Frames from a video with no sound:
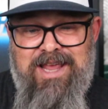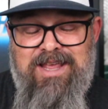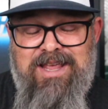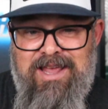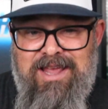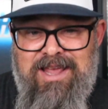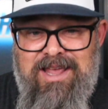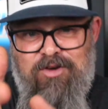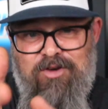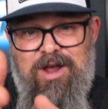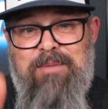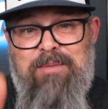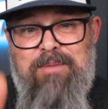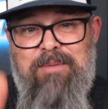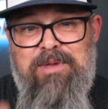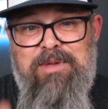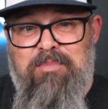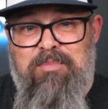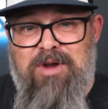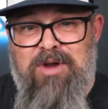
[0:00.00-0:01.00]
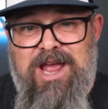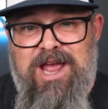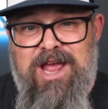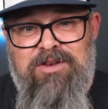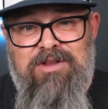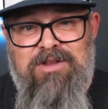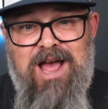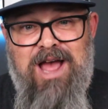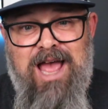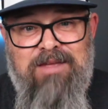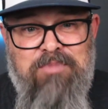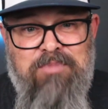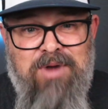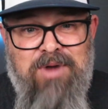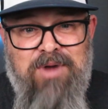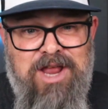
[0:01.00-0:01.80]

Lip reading: grabbing a brand new